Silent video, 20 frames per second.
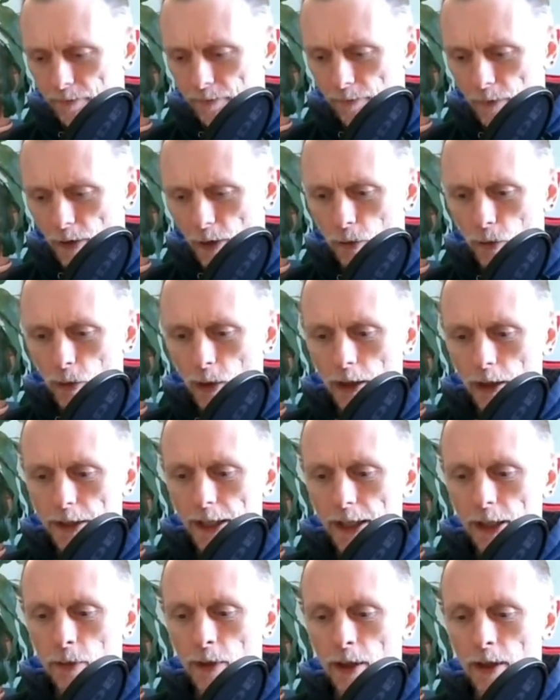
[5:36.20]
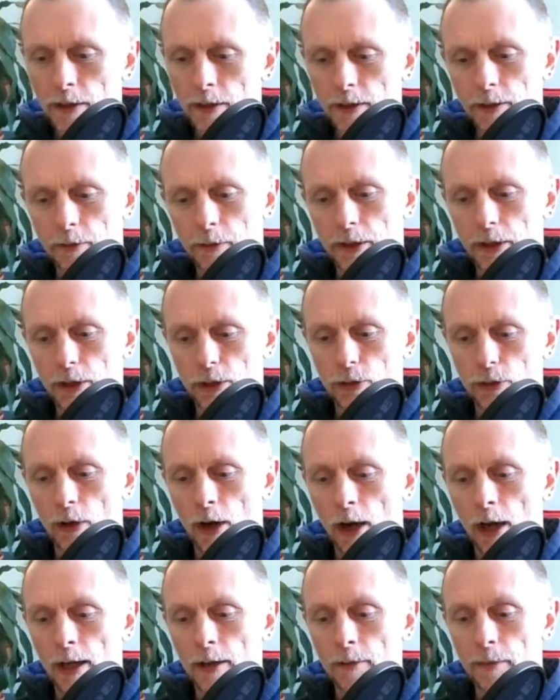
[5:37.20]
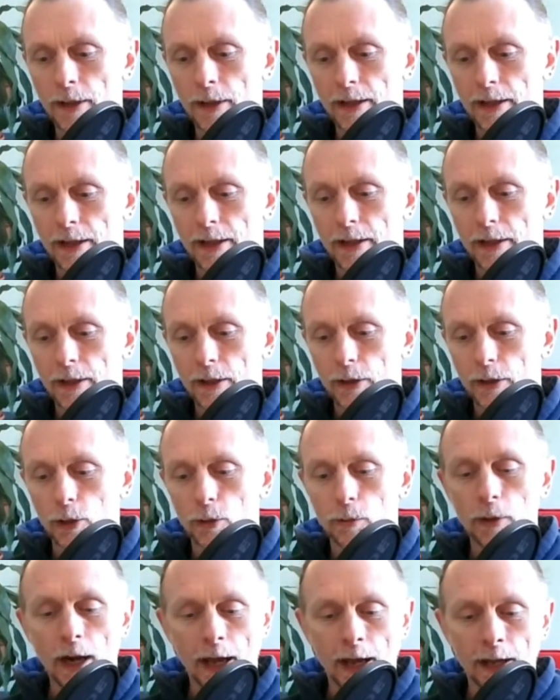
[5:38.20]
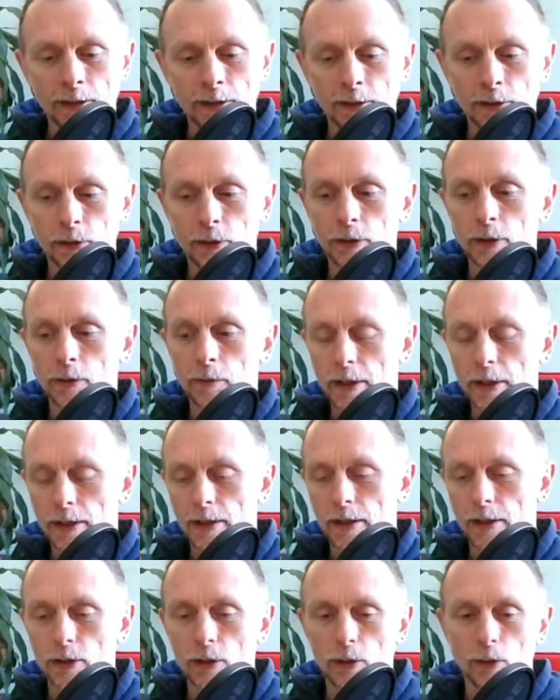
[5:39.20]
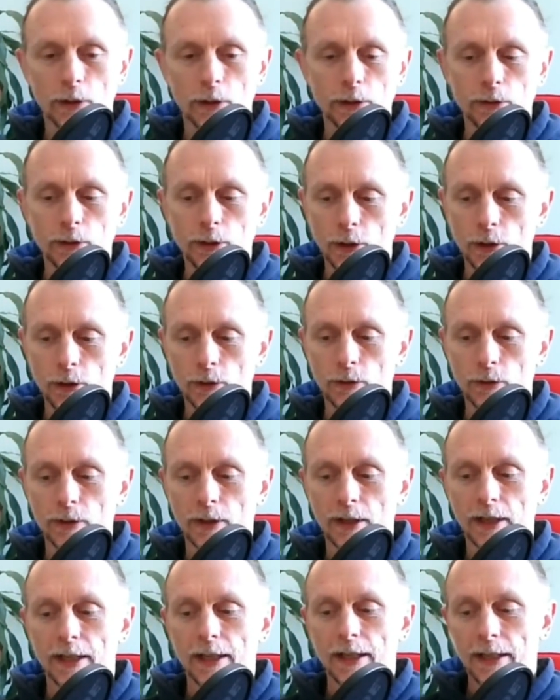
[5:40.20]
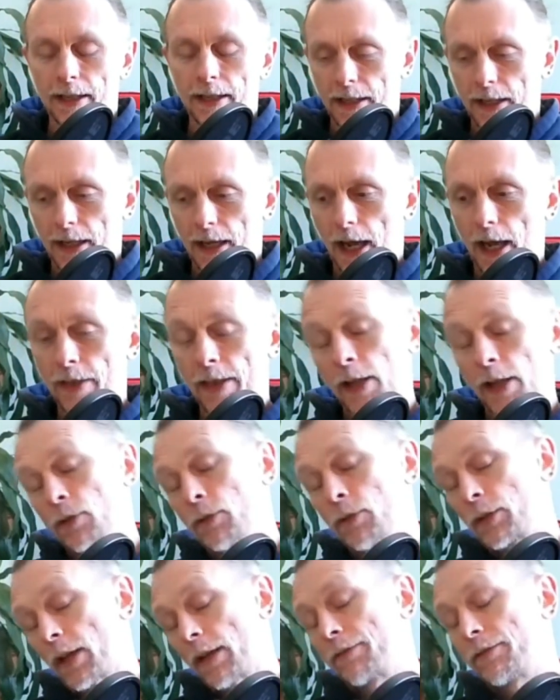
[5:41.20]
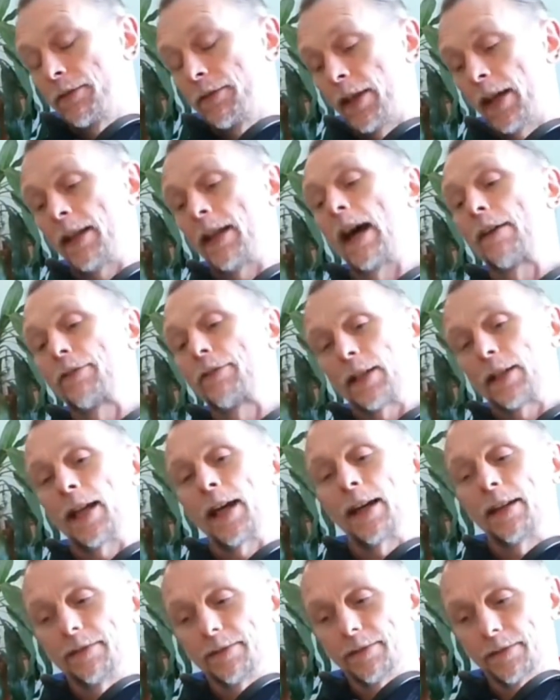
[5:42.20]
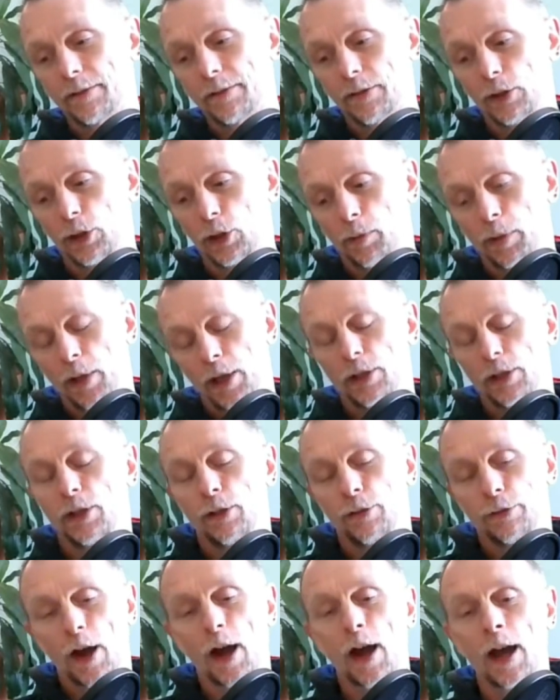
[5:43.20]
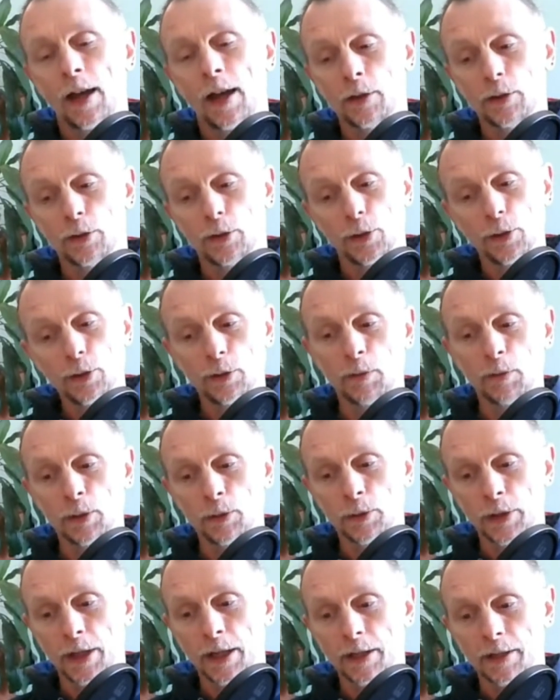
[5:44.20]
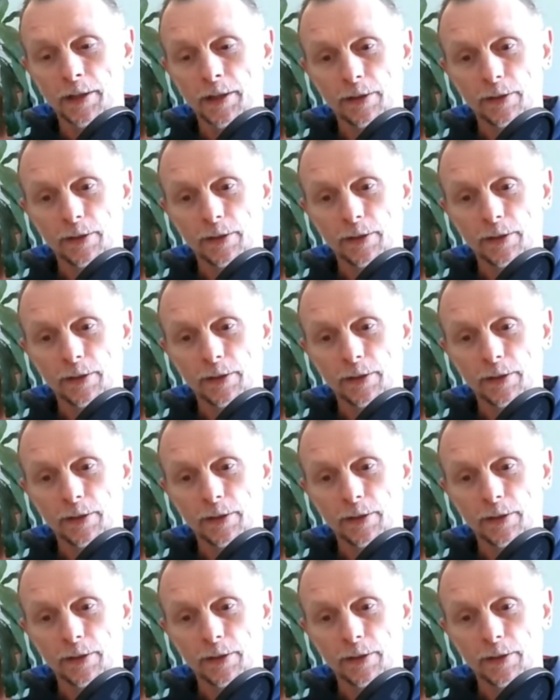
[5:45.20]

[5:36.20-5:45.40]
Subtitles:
what are keywords that would describe your brand or your business or what you do. And then you also have to let the person you've hired to do the music